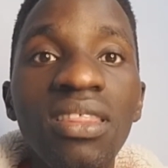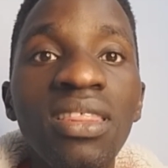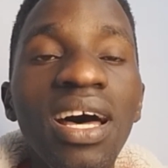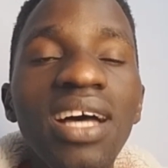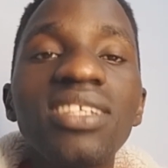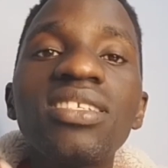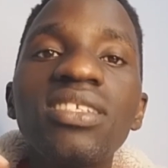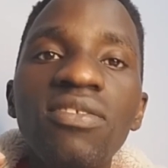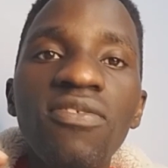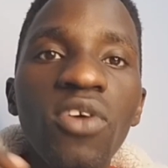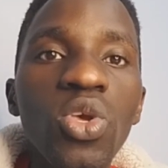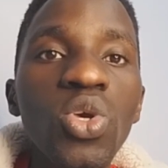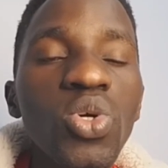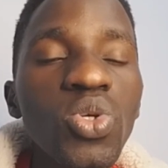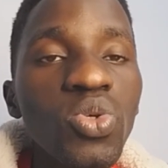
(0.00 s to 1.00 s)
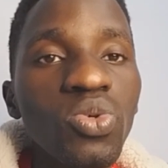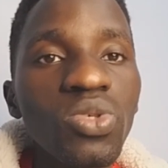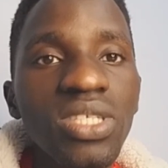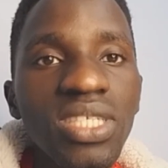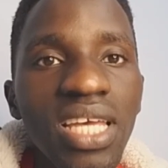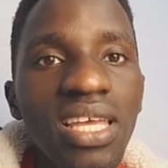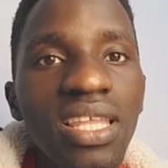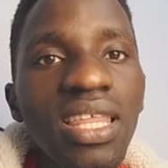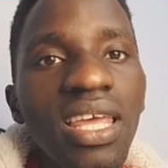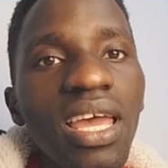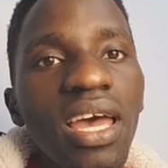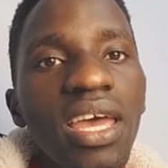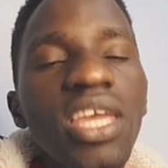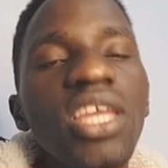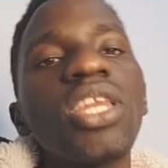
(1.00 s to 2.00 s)
That's for you to stay
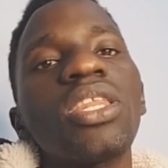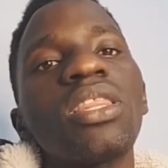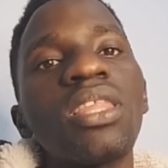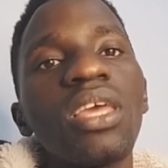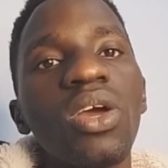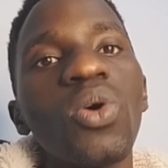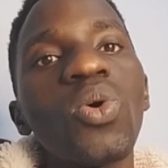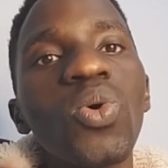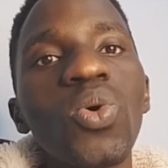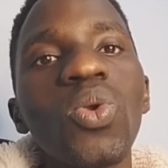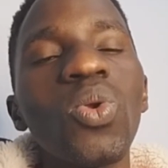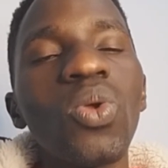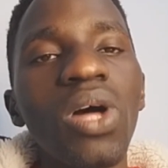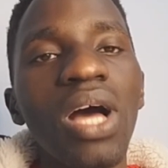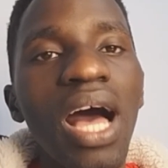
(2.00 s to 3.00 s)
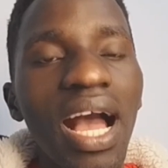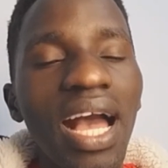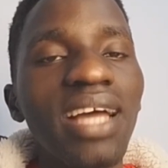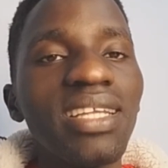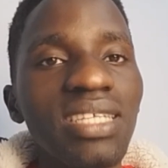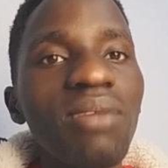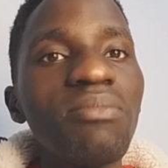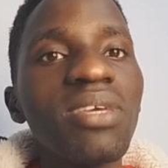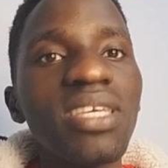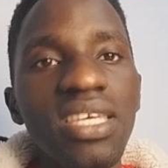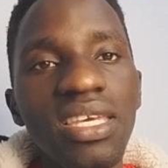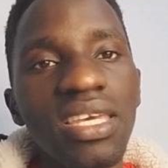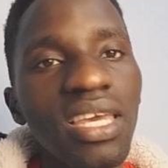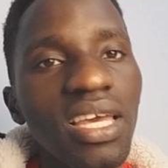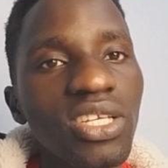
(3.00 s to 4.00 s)
there in the whole academic
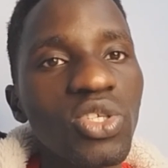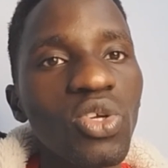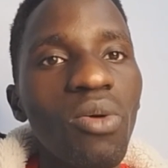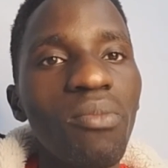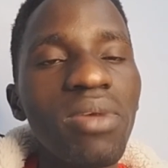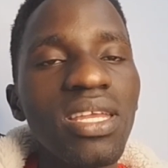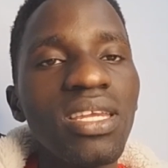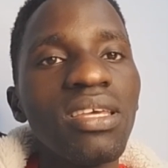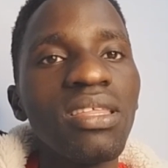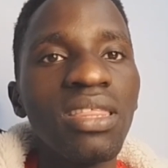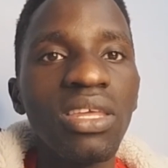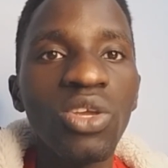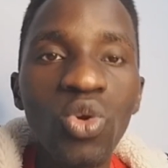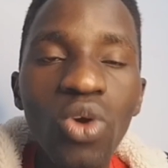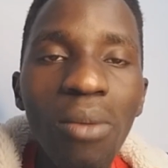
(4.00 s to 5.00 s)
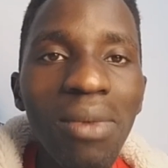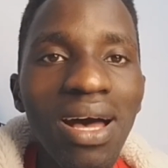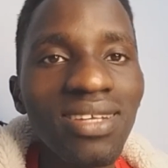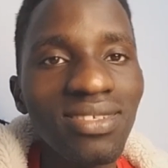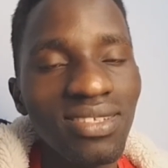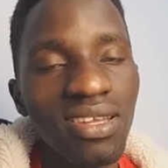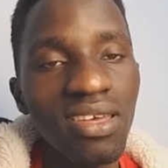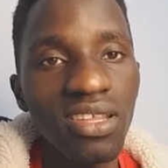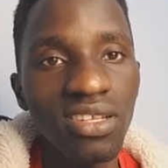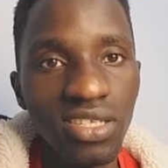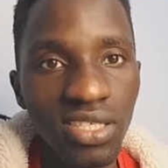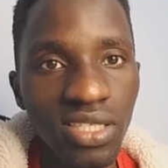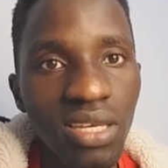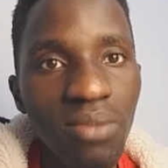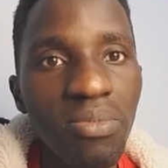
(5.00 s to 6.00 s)
year, so meaning your monthly
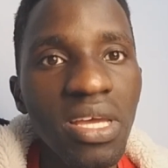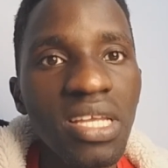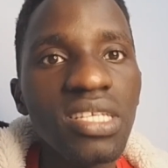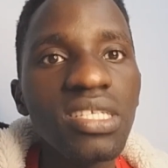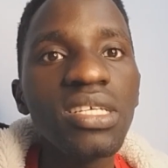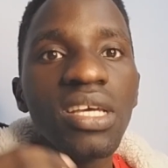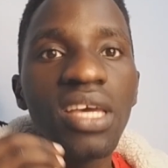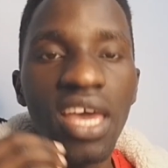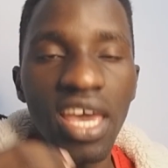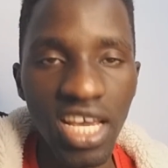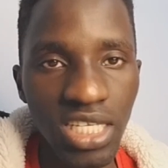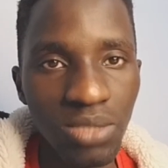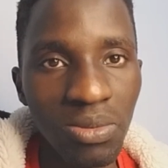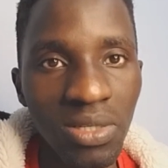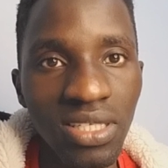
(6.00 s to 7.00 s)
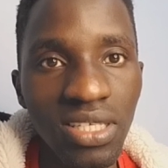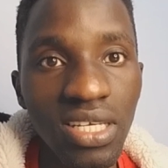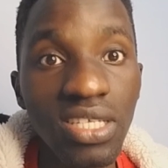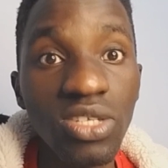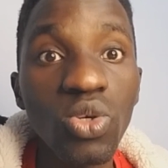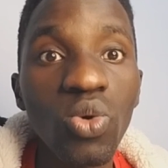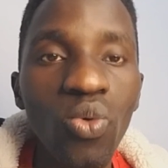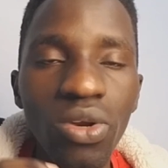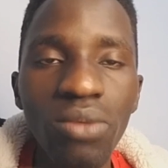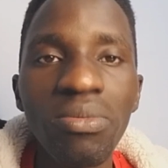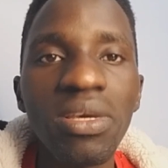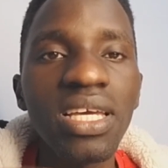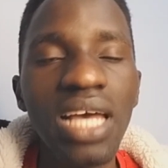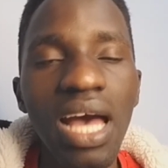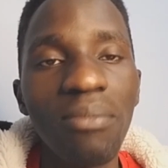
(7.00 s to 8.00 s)
stipend expenses would
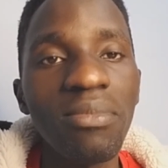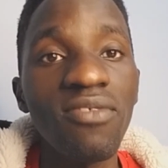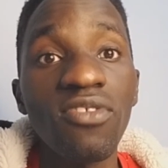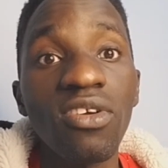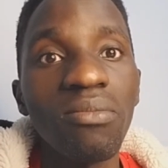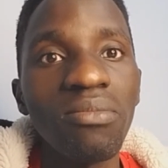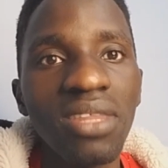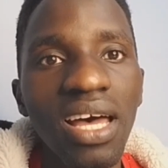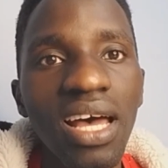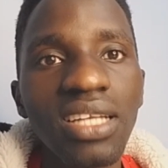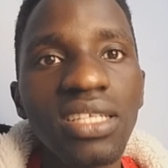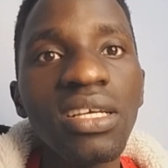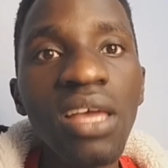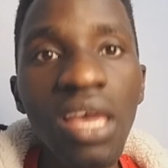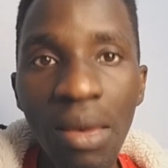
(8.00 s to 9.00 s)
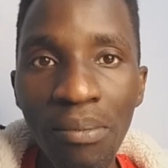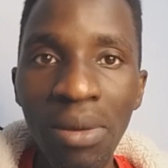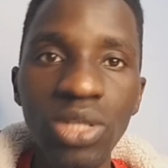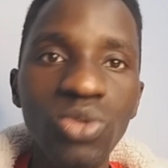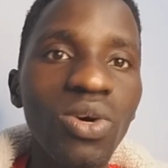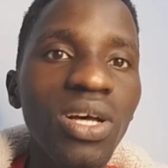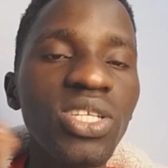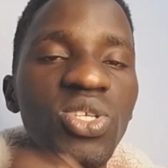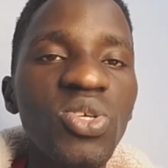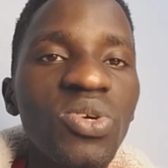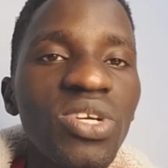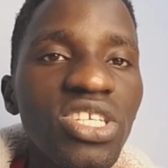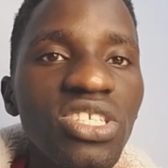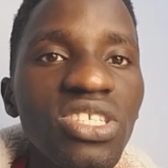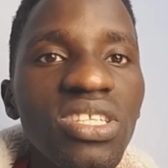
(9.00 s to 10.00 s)
be coming from that. But once you
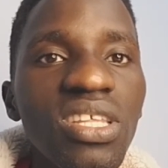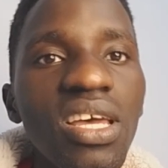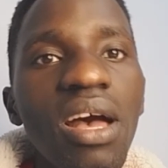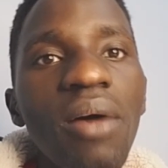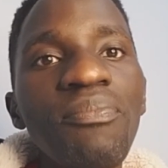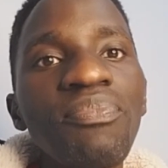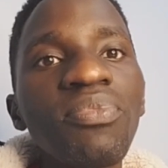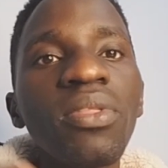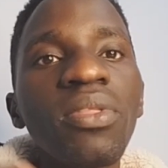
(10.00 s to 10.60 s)
reach there,